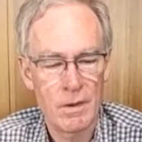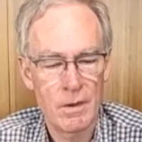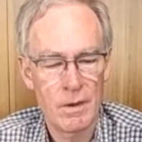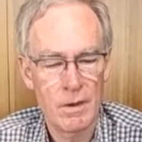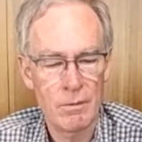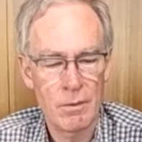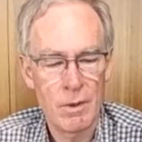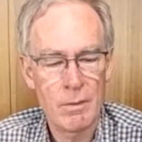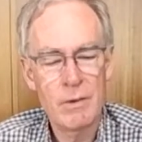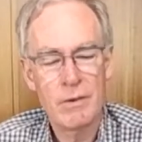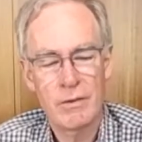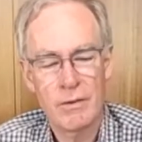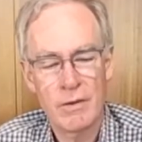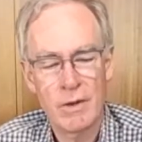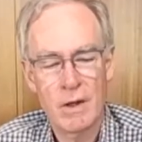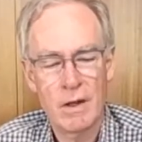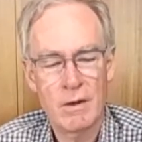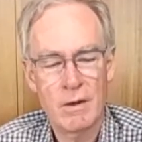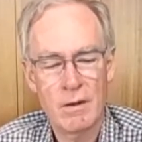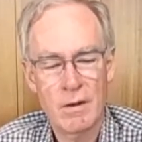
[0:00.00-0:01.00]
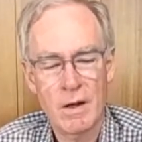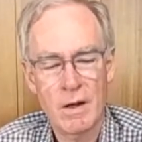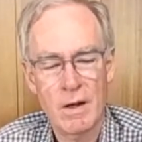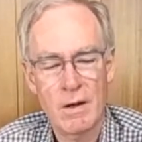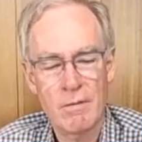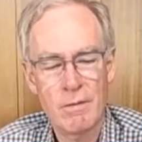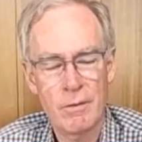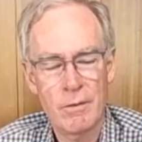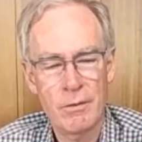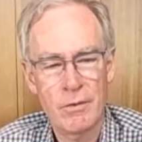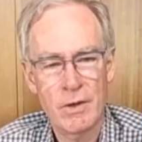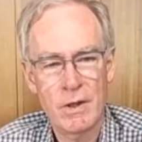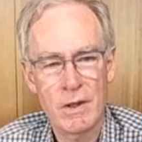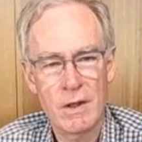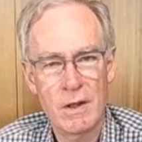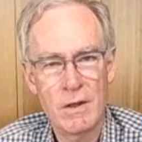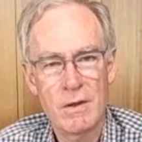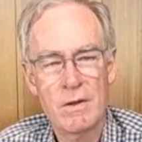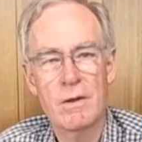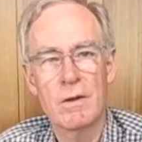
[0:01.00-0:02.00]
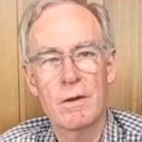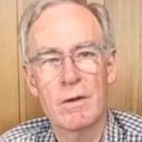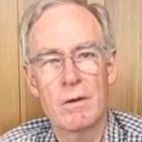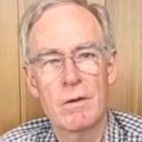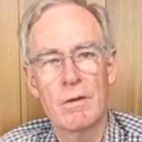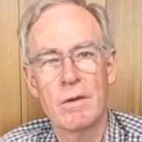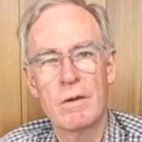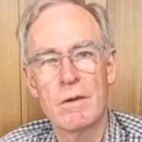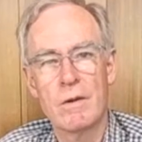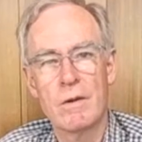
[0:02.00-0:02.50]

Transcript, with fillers: Robert Stein came from Sydney to